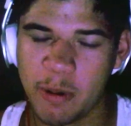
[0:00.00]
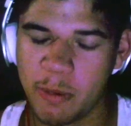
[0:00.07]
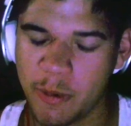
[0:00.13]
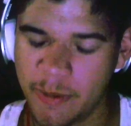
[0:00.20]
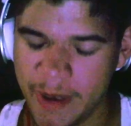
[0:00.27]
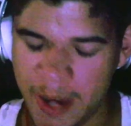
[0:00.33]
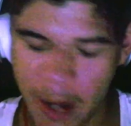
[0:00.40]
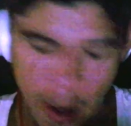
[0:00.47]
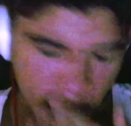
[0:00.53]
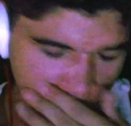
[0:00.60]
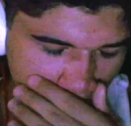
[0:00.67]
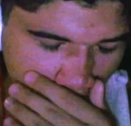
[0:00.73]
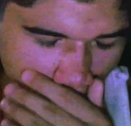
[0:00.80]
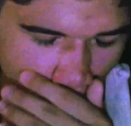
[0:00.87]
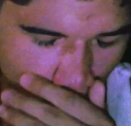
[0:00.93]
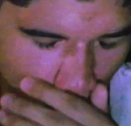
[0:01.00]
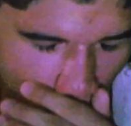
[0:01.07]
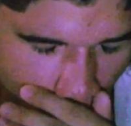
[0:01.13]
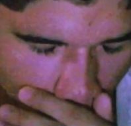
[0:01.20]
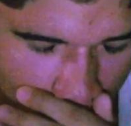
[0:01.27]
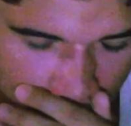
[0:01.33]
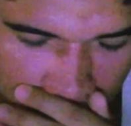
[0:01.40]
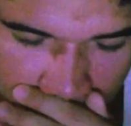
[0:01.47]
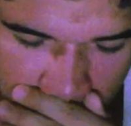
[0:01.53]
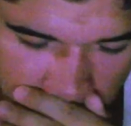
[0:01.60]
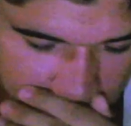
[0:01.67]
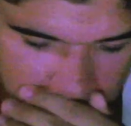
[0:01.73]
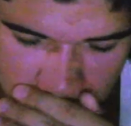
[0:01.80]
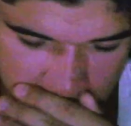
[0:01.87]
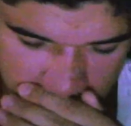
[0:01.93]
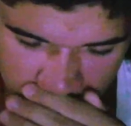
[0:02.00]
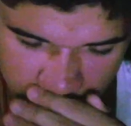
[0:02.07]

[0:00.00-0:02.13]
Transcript: superhero movie. Woo!